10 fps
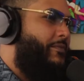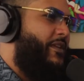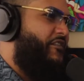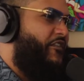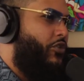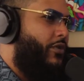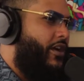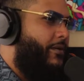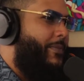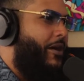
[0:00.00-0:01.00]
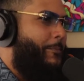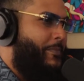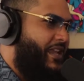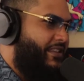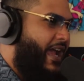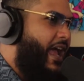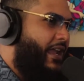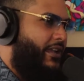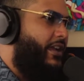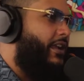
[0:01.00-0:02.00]
make me feel weird about me
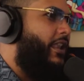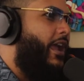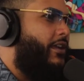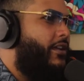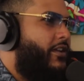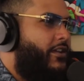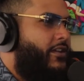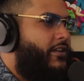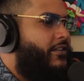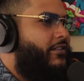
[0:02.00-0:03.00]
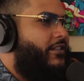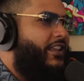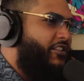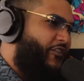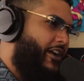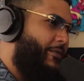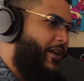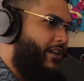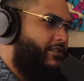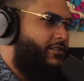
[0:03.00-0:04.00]
dying, nigga. Yeah. Like, get the fuck out of
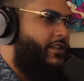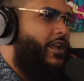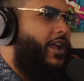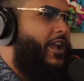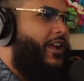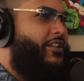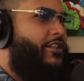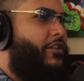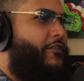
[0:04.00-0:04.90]
my house.